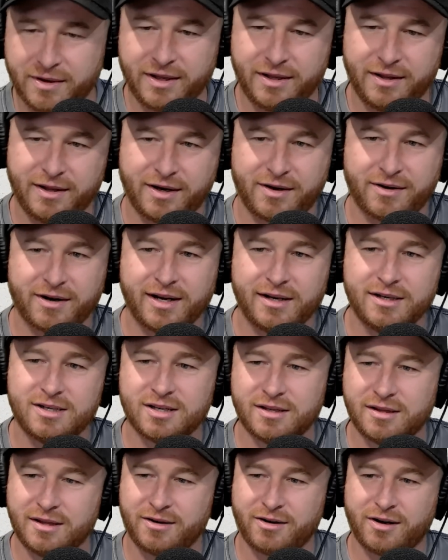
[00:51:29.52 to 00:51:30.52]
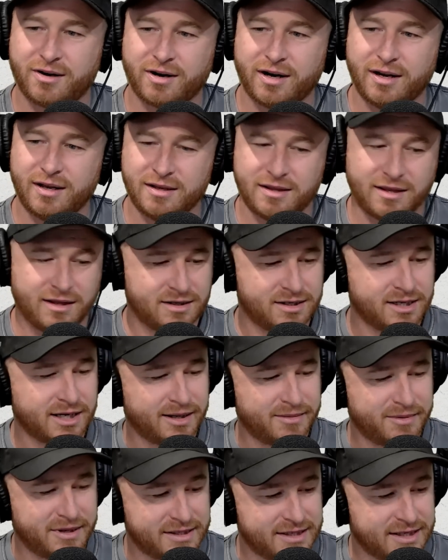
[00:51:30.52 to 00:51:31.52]
one in the grey
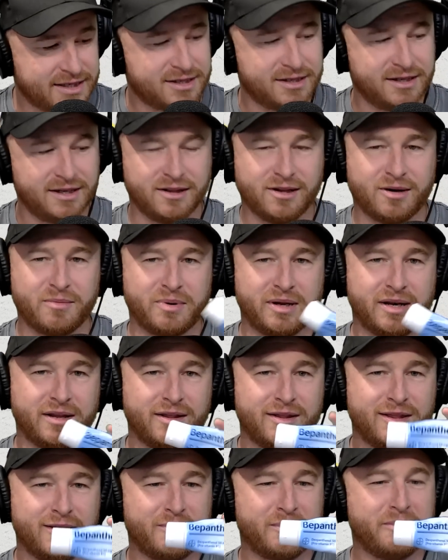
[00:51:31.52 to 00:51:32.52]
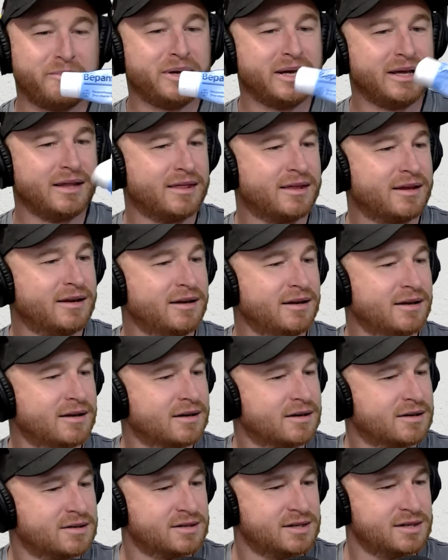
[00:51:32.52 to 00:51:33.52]
tub, that's actually a lot better than the Bepanthen.
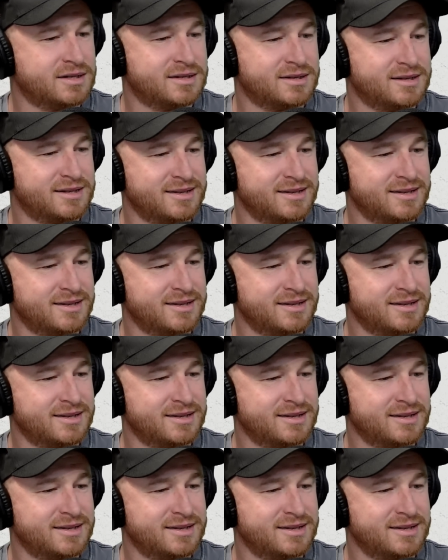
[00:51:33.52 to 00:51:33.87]
Because the